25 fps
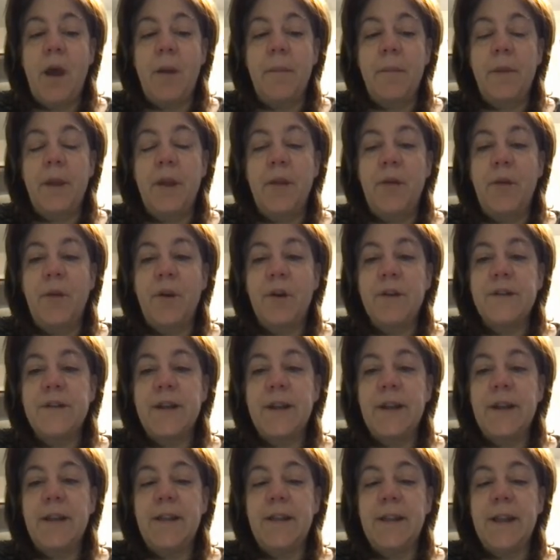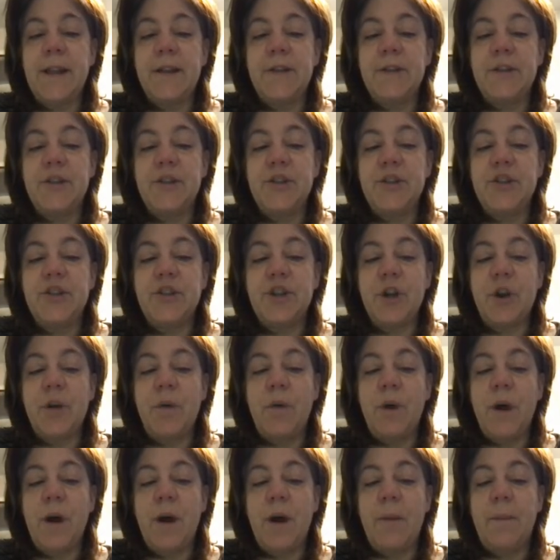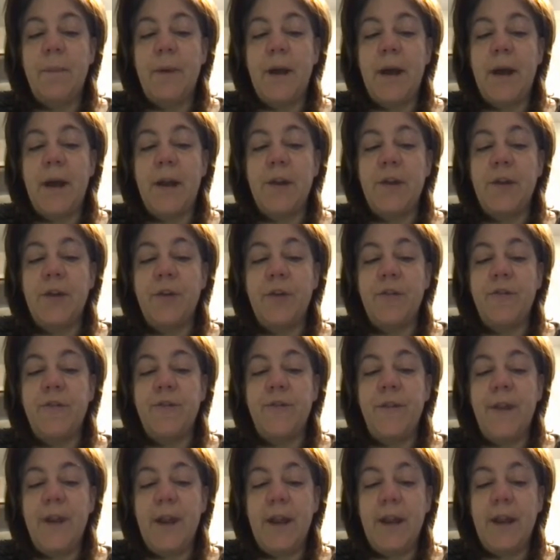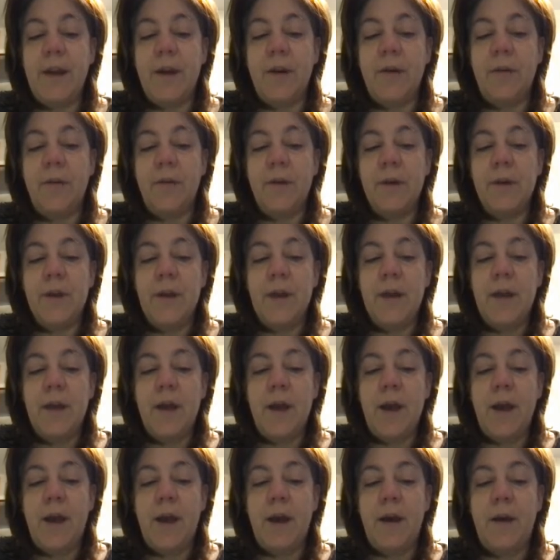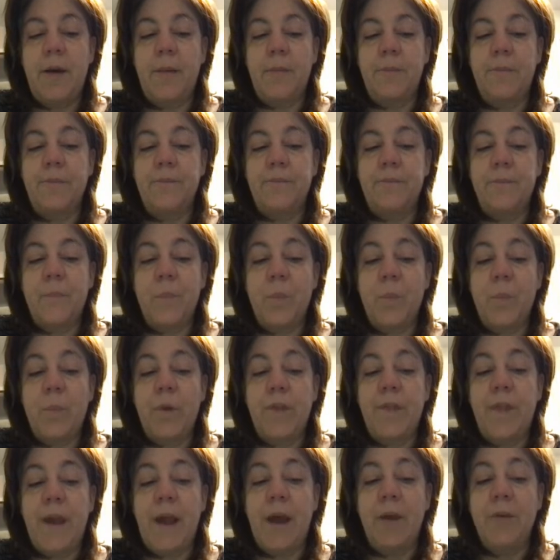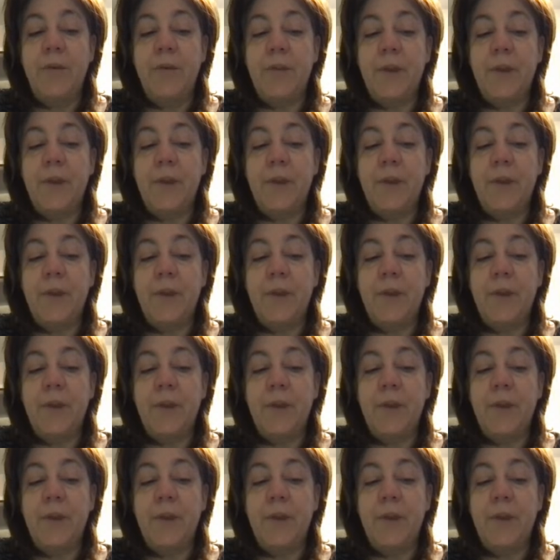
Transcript: in order to get that to show up on your video without the